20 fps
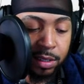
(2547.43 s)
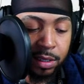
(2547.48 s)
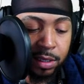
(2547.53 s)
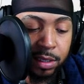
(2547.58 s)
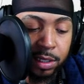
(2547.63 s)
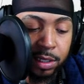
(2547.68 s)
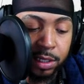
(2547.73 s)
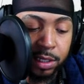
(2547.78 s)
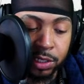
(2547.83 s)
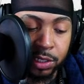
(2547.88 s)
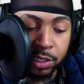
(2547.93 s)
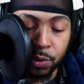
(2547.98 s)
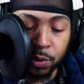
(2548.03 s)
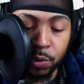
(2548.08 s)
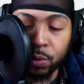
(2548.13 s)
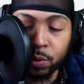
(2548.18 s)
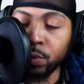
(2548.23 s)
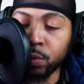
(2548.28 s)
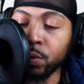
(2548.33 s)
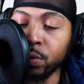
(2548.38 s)

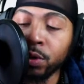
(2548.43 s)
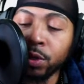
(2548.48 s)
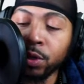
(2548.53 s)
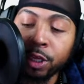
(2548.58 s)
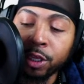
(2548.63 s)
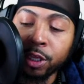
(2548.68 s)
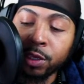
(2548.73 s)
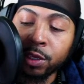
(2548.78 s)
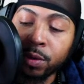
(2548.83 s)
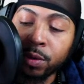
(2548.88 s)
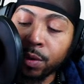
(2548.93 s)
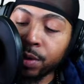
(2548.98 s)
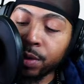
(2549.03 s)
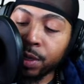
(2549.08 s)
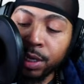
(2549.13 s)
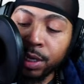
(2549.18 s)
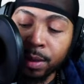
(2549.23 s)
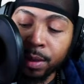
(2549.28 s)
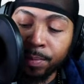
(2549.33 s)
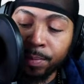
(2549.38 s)
So you don't
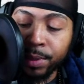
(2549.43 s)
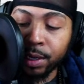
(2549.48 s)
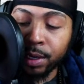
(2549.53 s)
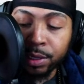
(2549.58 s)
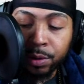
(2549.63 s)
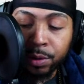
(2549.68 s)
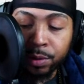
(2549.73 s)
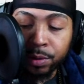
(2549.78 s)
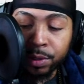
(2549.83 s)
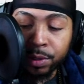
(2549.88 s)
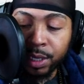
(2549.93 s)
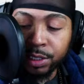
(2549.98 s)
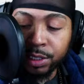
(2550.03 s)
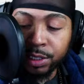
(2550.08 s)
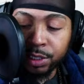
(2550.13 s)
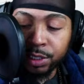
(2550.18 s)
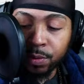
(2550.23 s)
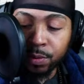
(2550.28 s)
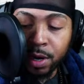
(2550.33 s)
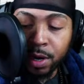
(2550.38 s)
need a big
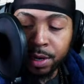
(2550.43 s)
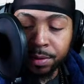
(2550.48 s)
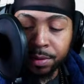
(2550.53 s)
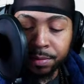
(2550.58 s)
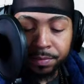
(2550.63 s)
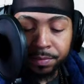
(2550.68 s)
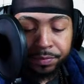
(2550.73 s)
location, right?